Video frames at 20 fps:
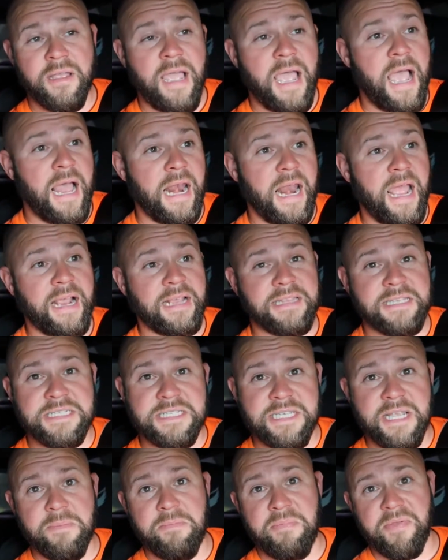I like the
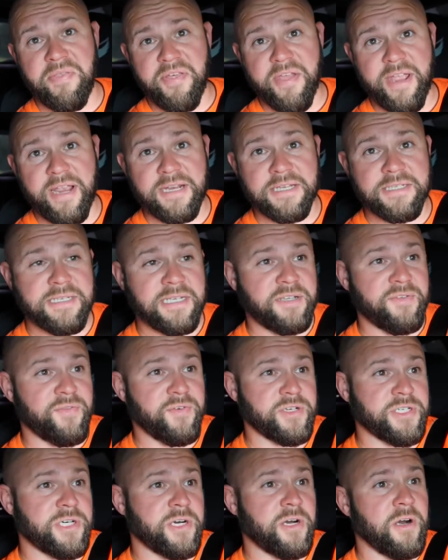simple things, that's
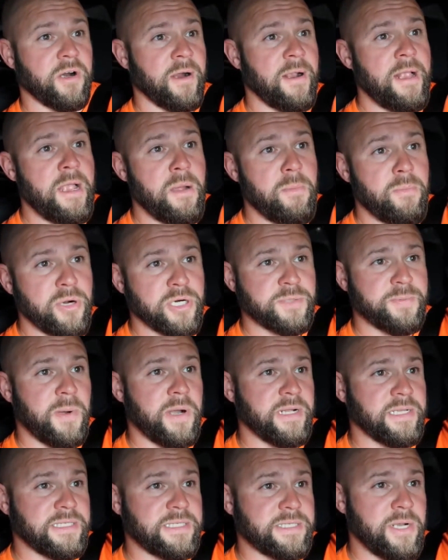for sure. Push
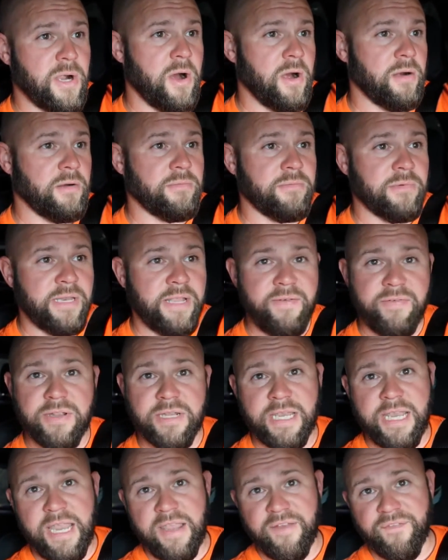button start, leaving
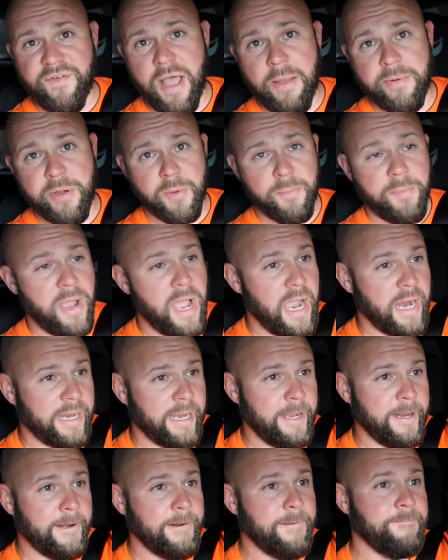the key fob in your
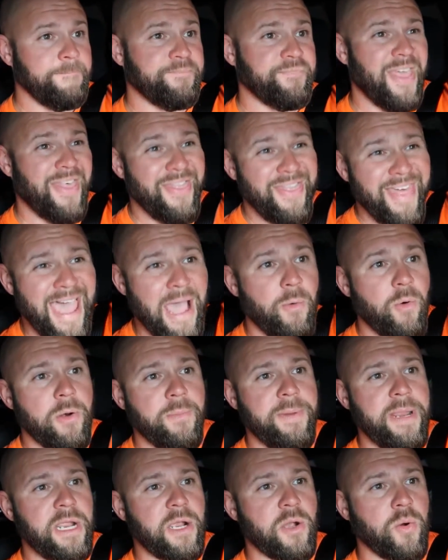pocket, that
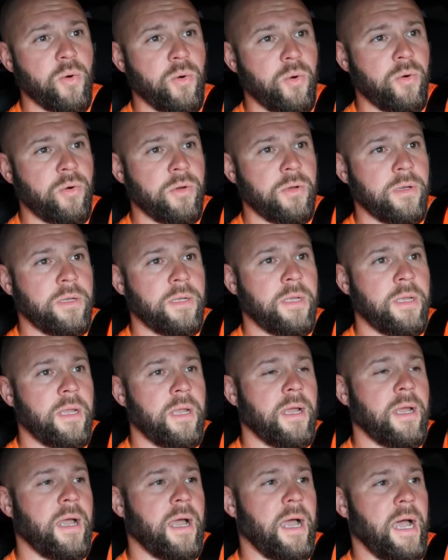would be cool.
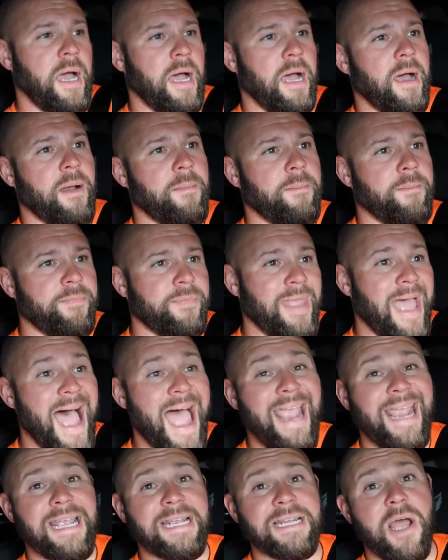
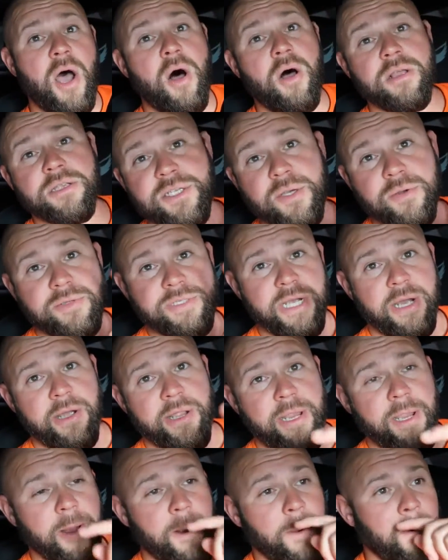I can also
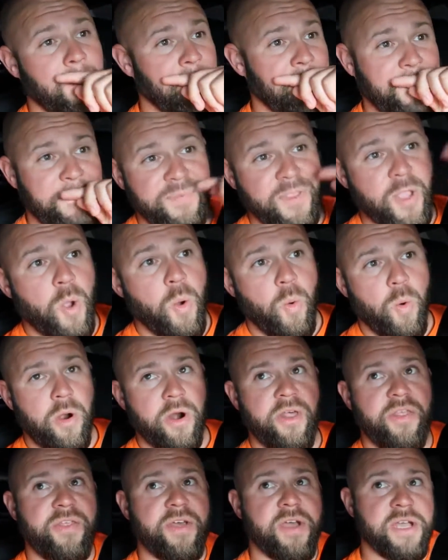tell you
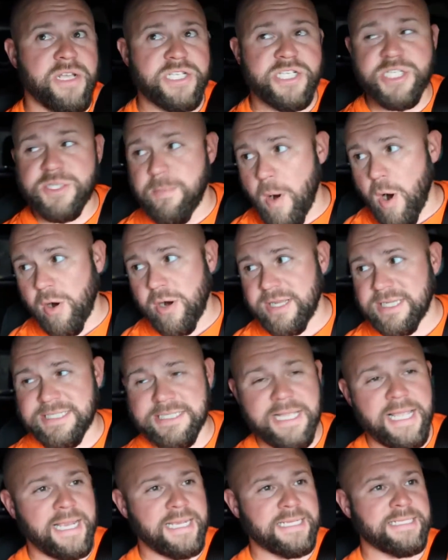one of the
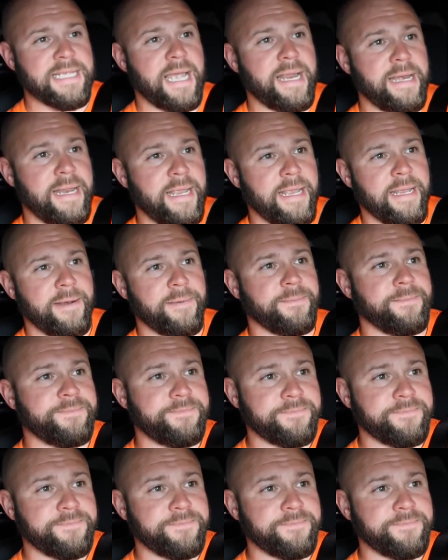smartest things I did